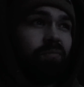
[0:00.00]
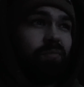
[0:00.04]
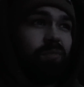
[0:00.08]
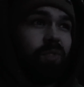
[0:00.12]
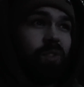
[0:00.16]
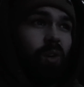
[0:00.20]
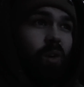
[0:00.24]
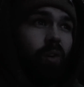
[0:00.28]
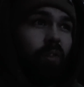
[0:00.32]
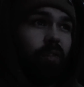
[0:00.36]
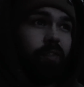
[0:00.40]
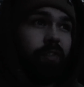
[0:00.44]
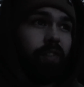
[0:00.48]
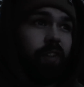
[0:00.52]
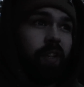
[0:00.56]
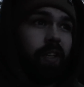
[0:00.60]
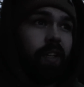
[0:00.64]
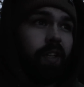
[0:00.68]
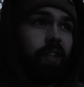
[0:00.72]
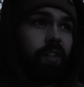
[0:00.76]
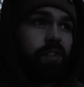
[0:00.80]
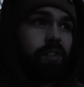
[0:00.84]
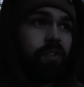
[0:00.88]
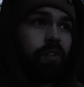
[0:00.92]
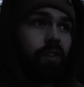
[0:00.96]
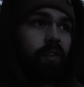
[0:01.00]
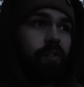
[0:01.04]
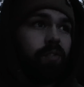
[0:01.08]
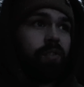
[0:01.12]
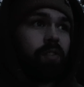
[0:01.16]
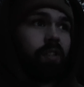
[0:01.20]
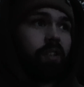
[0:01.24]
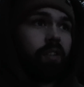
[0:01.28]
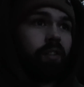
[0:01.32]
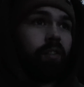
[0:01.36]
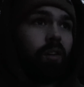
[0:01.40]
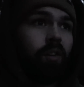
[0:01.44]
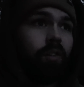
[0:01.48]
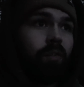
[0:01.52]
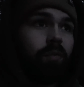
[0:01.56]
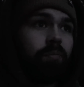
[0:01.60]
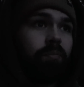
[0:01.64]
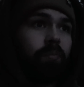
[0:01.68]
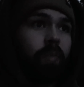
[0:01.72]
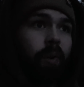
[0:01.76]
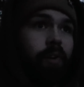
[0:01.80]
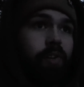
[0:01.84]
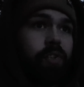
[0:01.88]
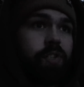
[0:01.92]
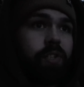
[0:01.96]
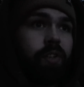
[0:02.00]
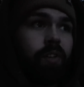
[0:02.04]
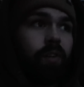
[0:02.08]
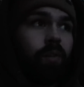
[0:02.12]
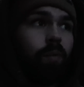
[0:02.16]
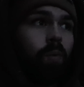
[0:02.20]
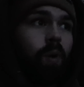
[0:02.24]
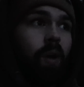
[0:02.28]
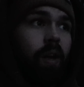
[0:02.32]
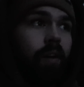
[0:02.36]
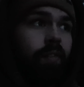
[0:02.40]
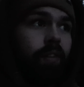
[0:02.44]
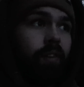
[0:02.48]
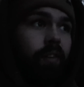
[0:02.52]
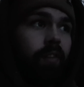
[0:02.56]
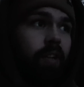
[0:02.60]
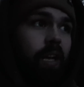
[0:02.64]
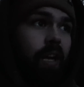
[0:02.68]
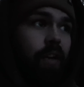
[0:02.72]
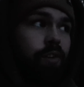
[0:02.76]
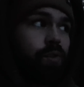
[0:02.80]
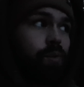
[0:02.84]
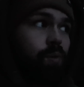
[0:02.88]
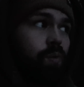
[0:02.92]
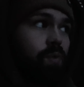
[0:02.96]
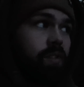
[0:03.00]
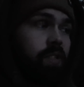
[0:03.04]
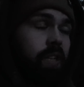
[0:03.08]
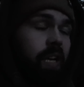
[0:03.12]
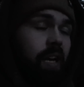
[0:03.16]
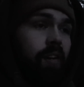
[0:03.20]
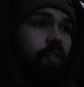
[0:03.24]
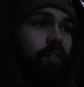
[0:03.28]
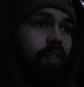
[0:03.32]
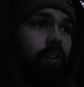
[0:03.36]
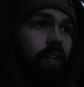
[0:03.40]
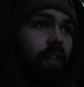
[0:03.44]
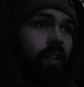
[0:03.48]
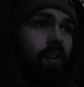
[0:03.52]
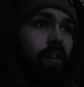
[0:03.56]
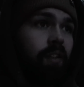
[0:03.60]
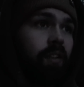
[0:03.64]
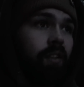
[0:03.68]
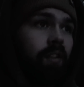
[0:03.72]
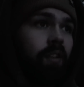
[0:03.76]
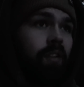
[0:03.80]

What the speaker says: not feeding shows and they're not munching on whatever naturals are down there.